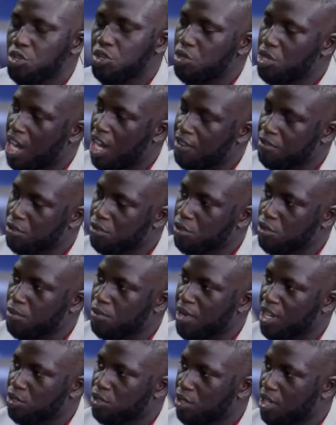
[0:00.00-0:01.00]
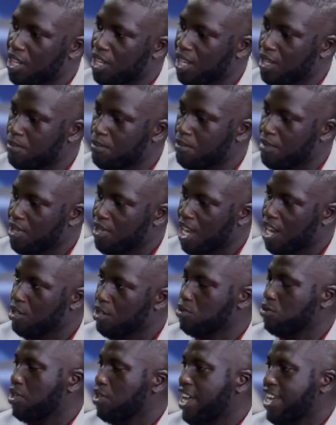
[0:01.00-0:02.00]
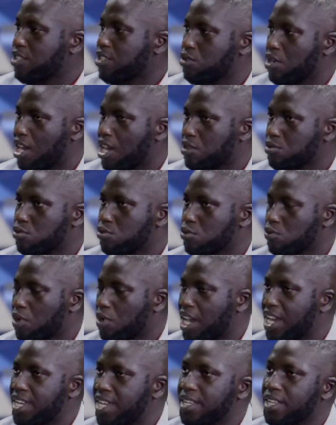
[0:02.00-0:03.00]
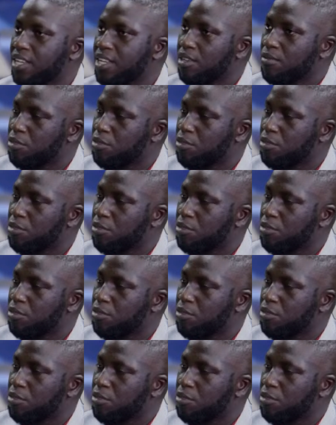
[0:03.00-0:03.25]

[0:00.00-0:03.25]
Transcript: you have to go back to household X or household Y,